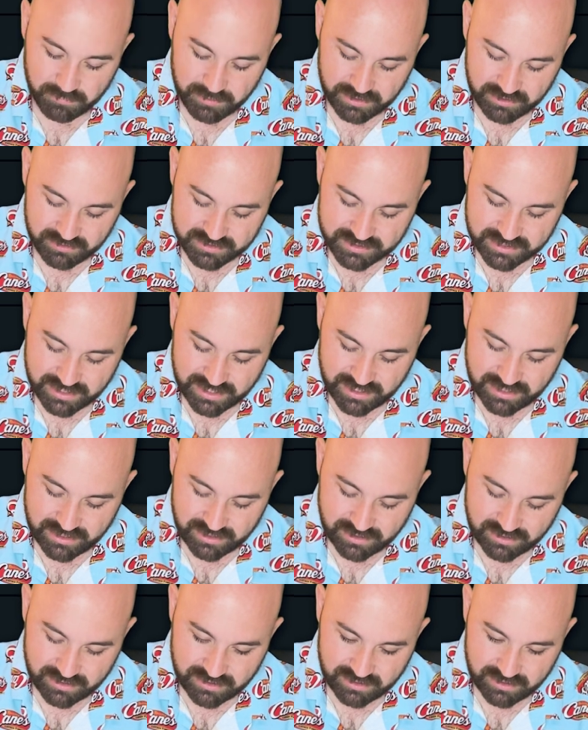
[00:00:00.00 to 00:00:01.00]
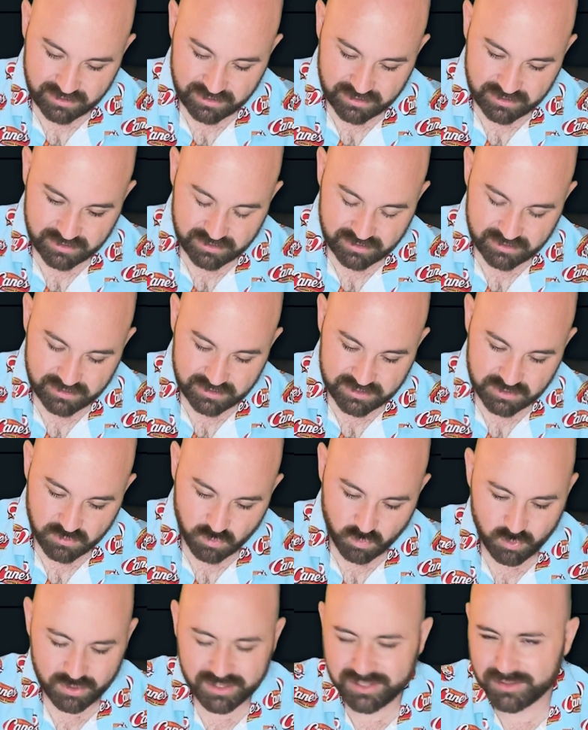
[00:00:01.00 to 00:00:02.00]
Bear is a
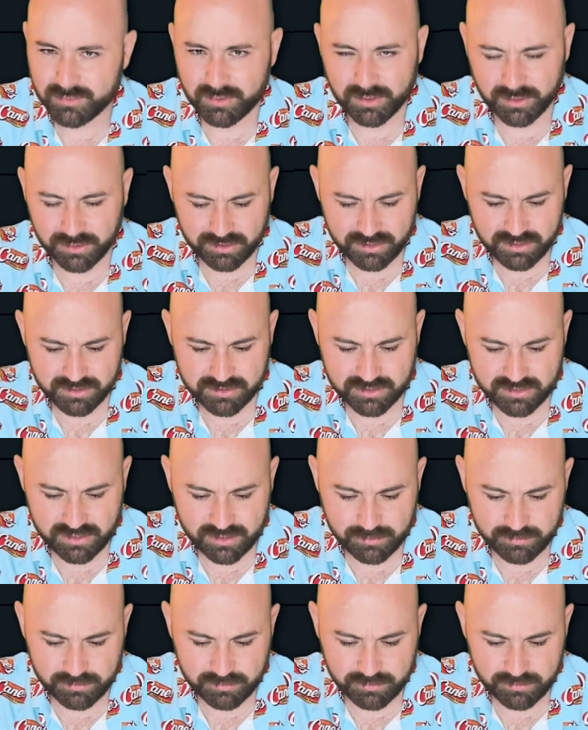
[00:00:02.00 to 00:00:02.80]
wooden roller coaster, I